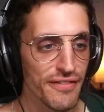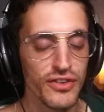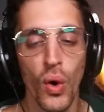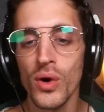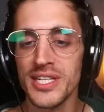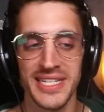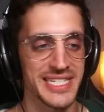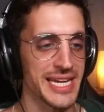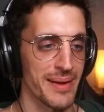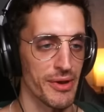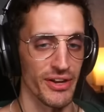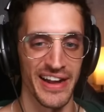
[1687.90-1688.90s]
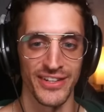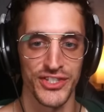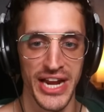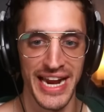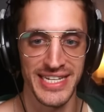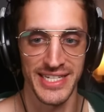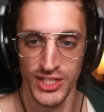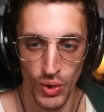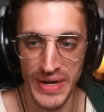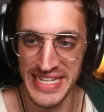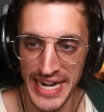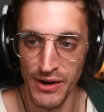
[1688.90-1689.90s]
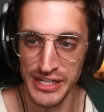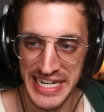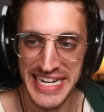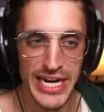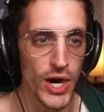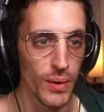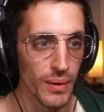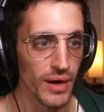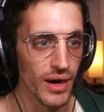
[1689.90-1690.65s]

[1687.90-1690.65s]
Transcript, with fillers: Of course it's Samuel L. Jackson. It's Quentin Tarantino.